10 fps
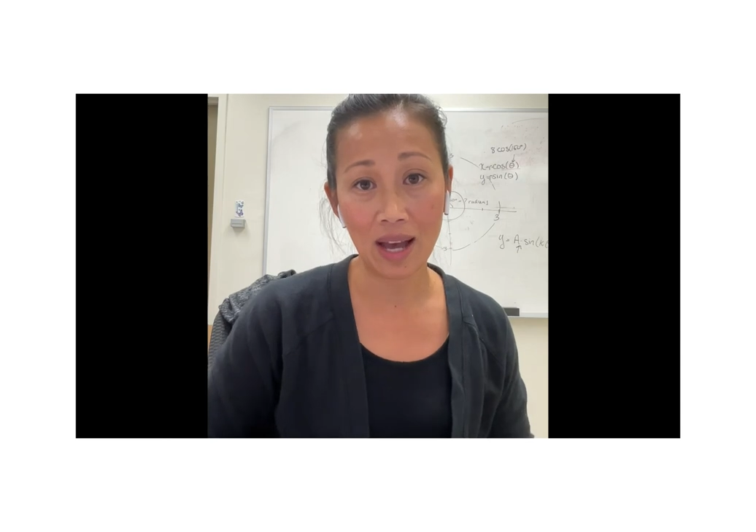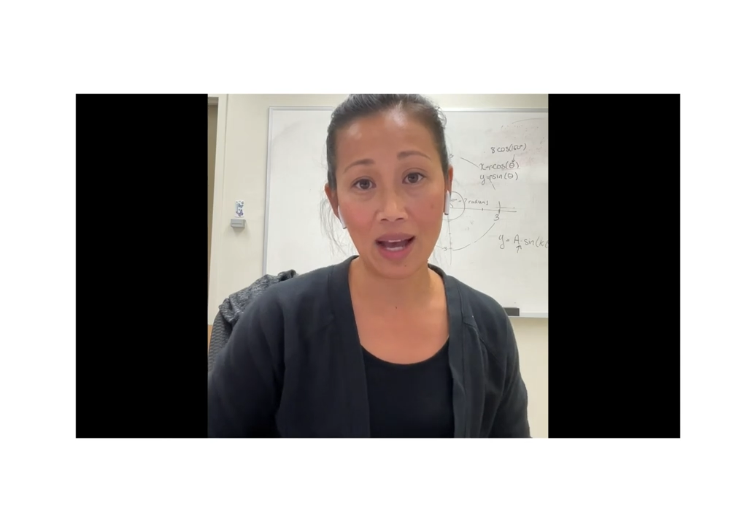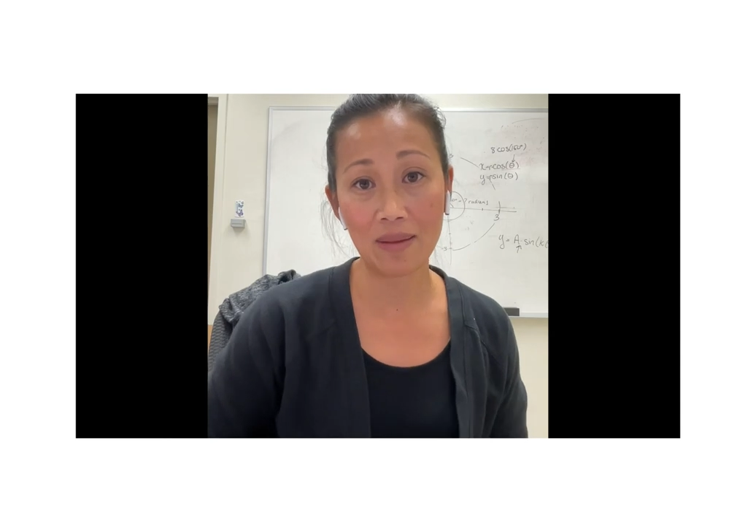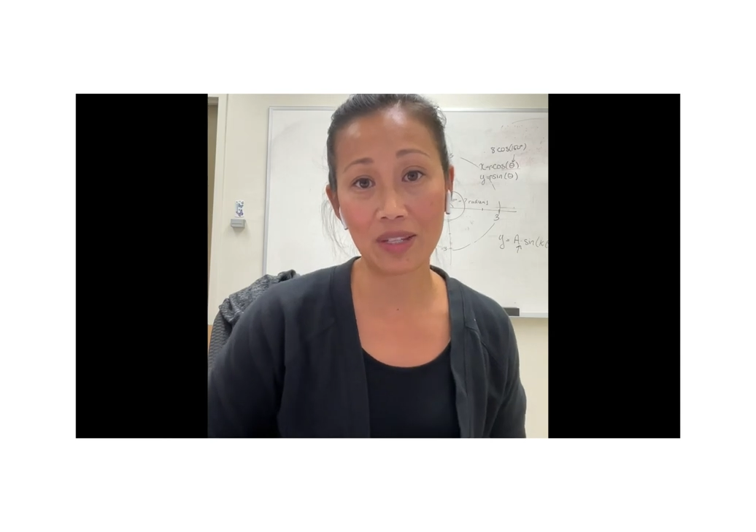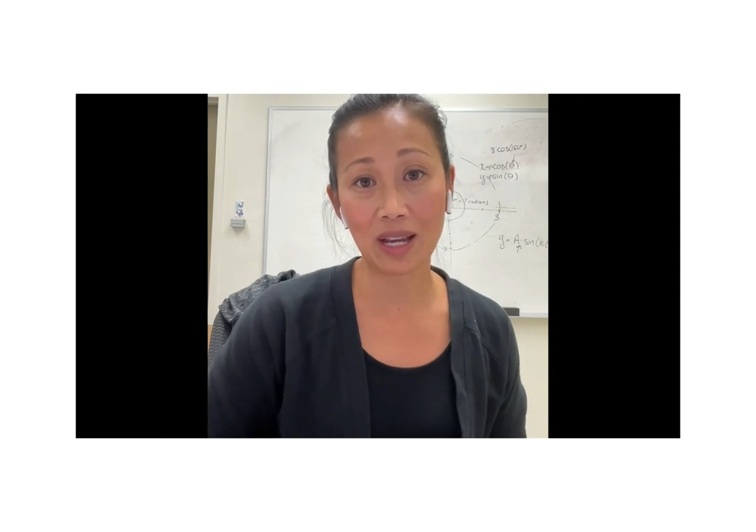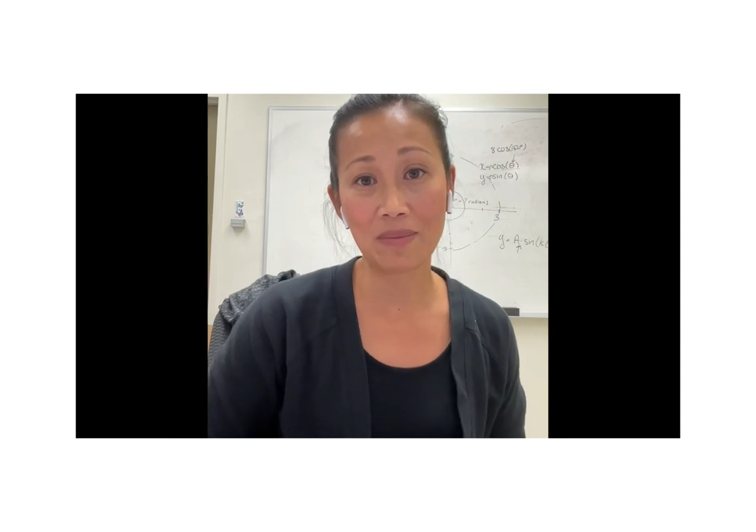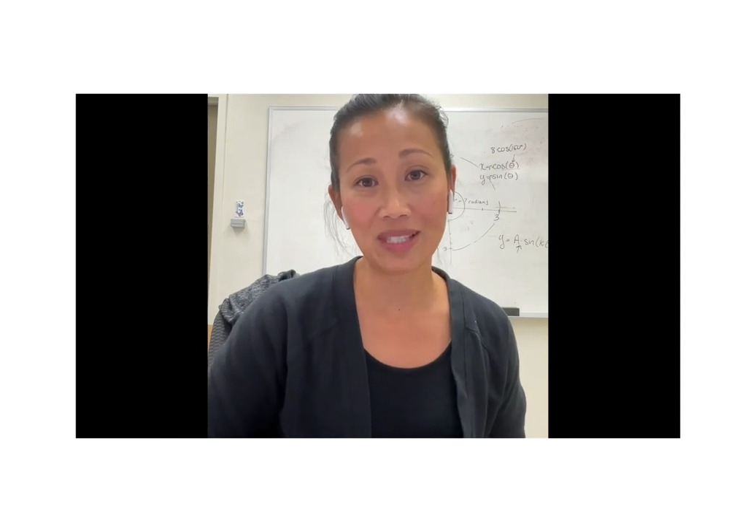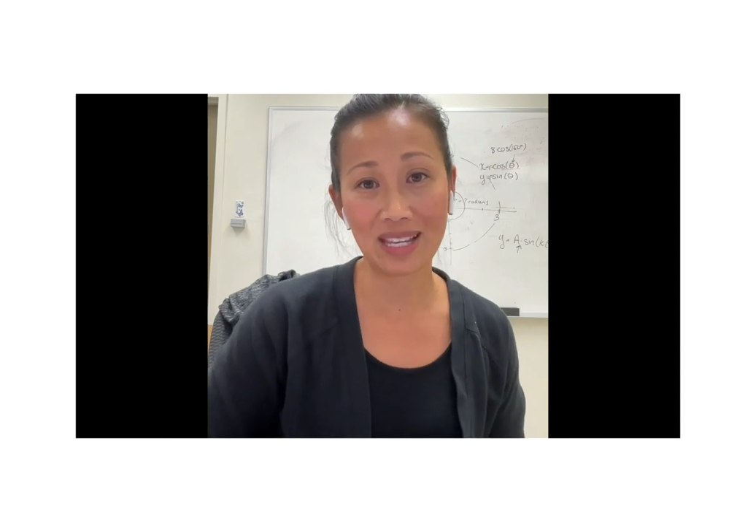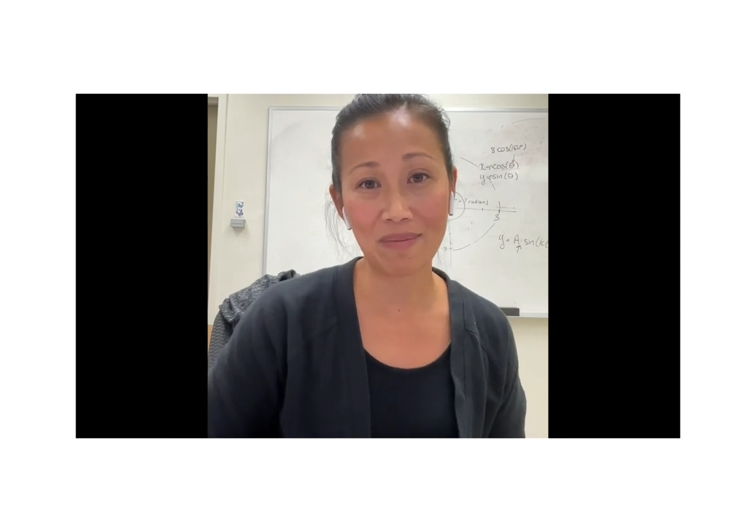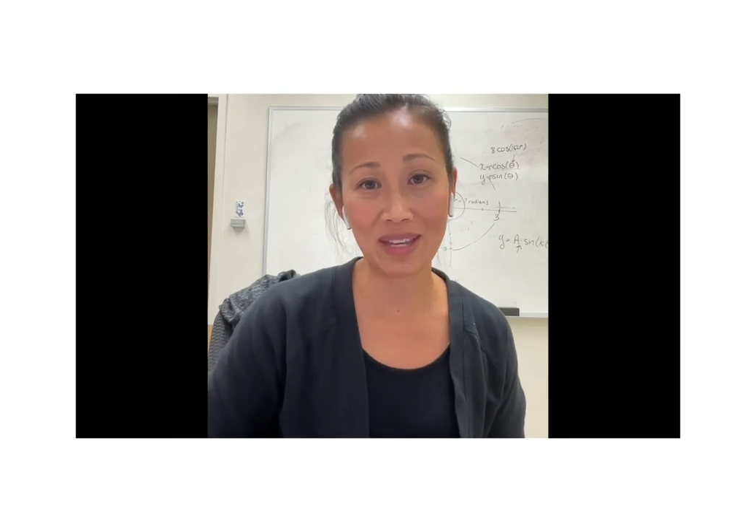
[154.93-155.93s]
to come
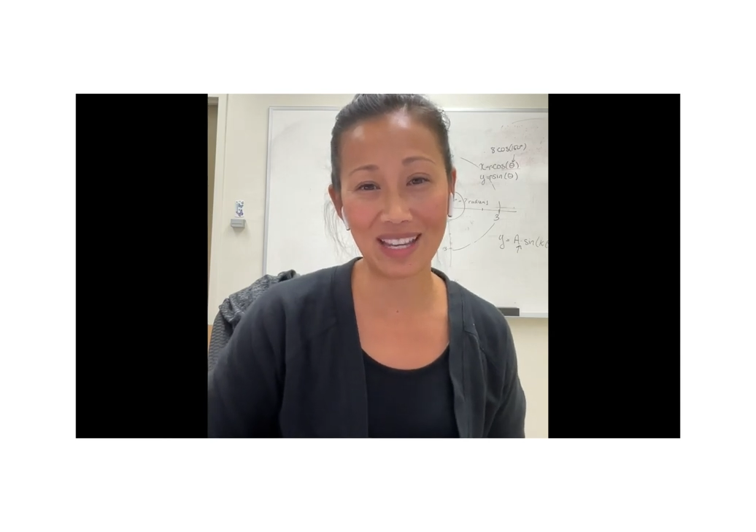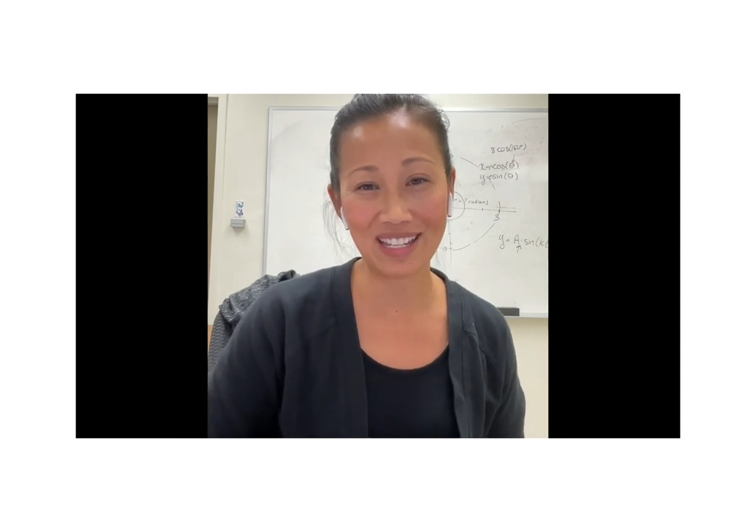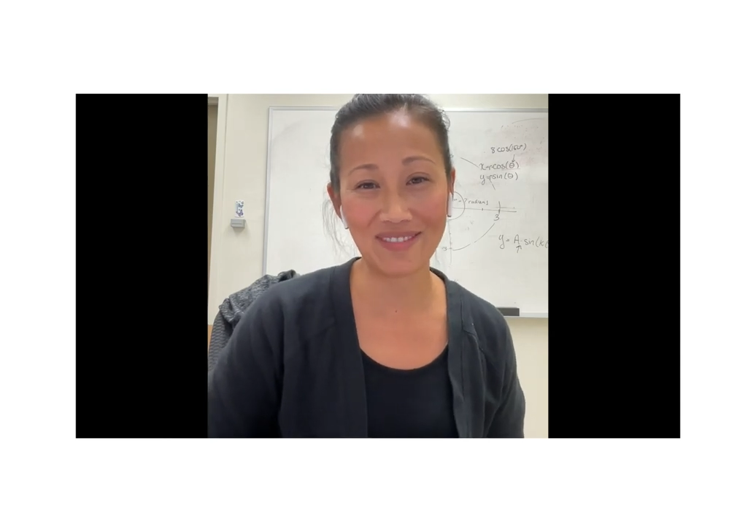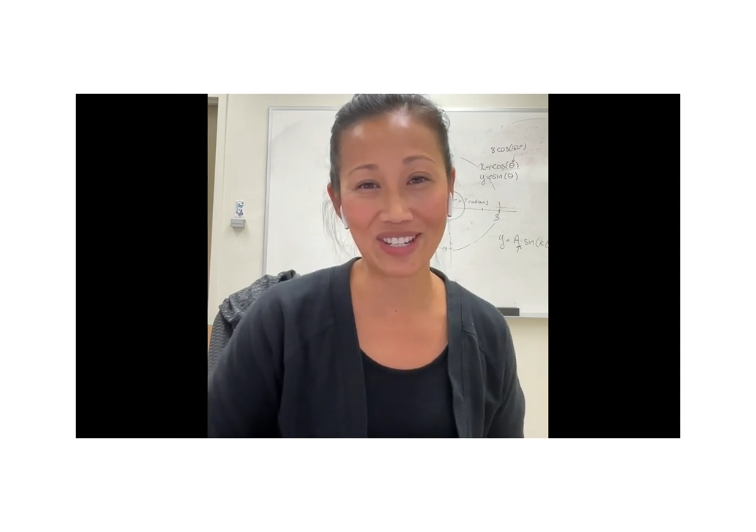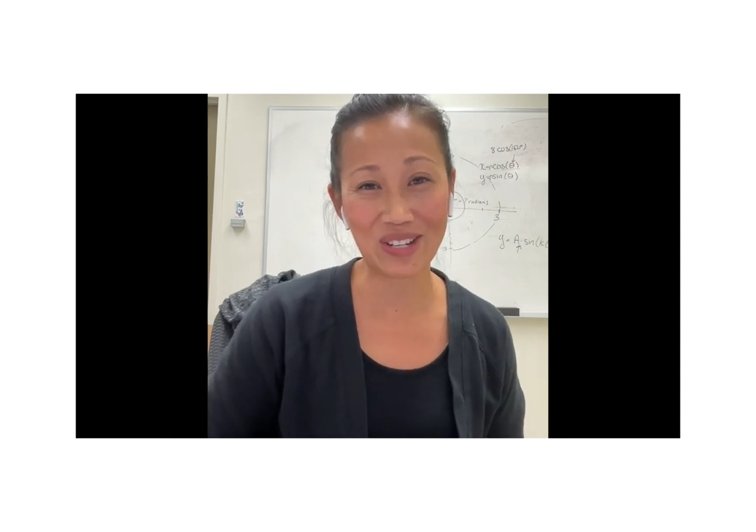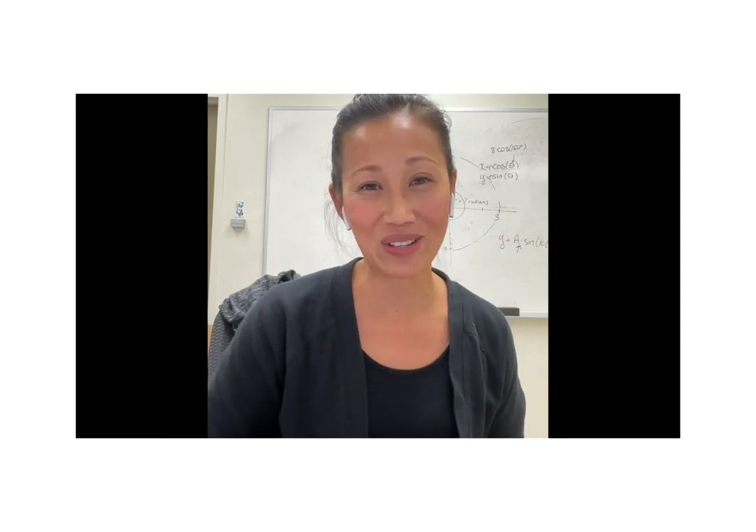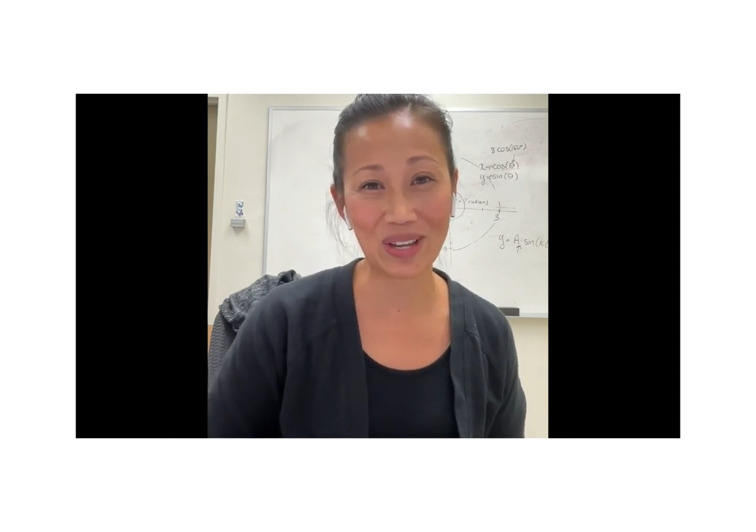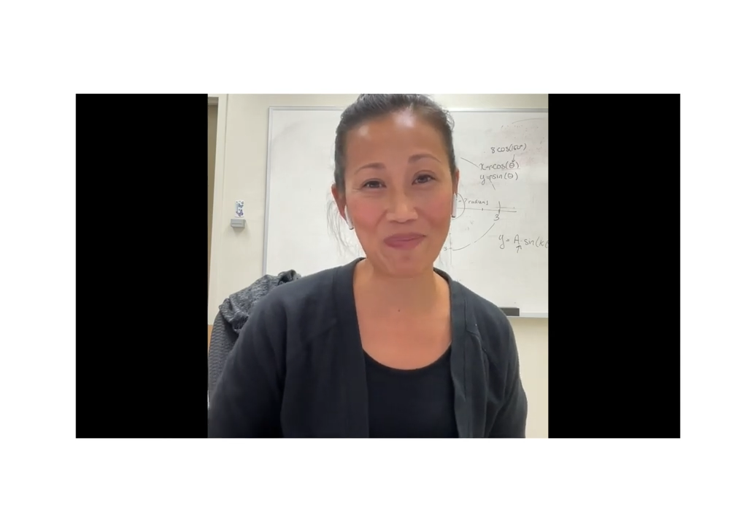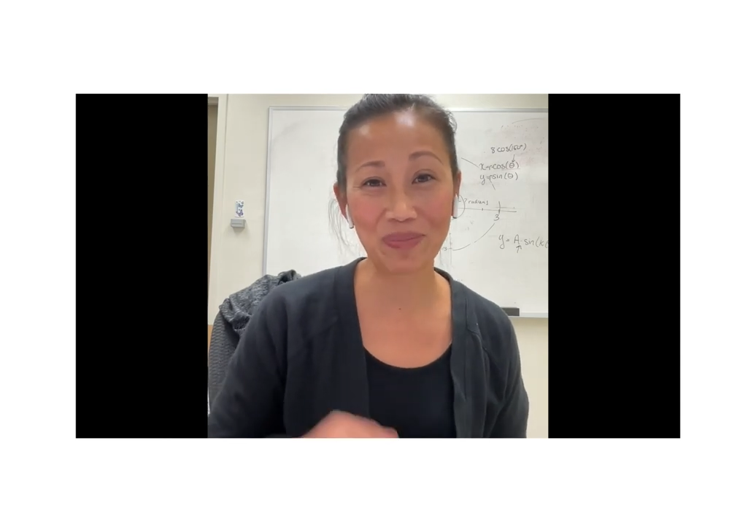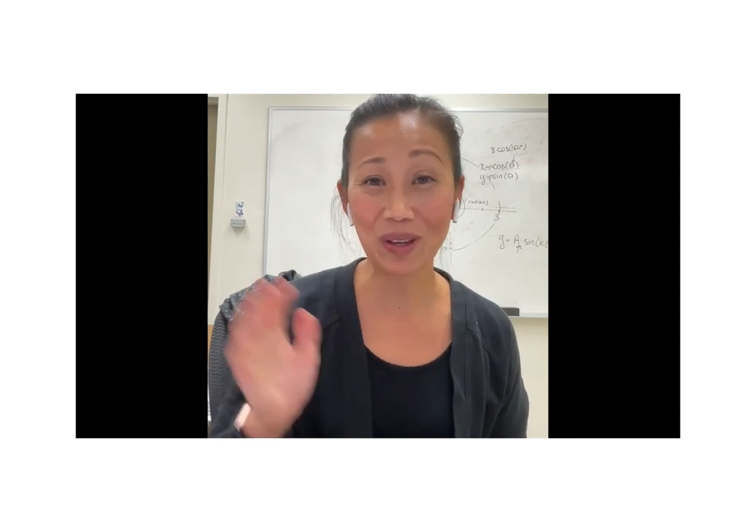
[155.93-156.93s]
see me individually.